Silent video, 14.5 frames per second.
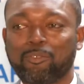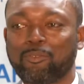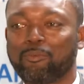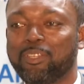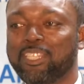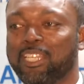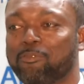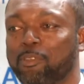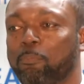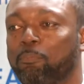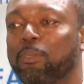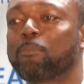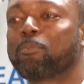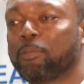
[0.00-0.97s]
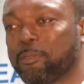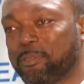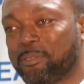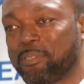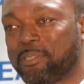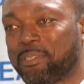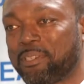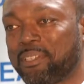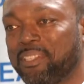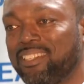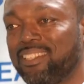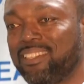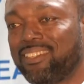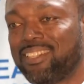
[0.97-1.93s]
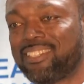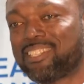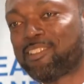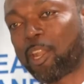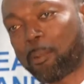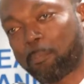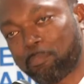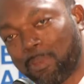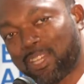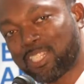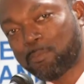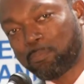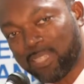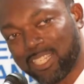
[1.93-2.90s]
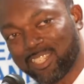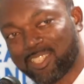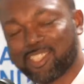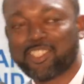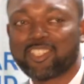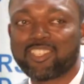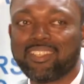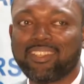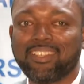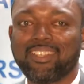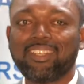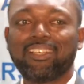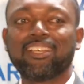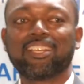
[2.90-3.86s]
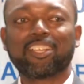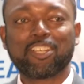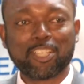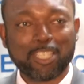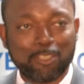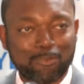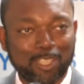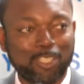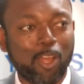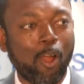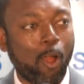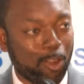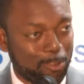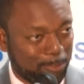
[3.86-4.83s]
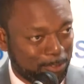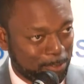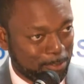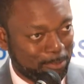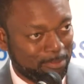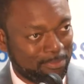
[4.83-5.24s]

We deal with people. This is not a speech. Good evening to all of you.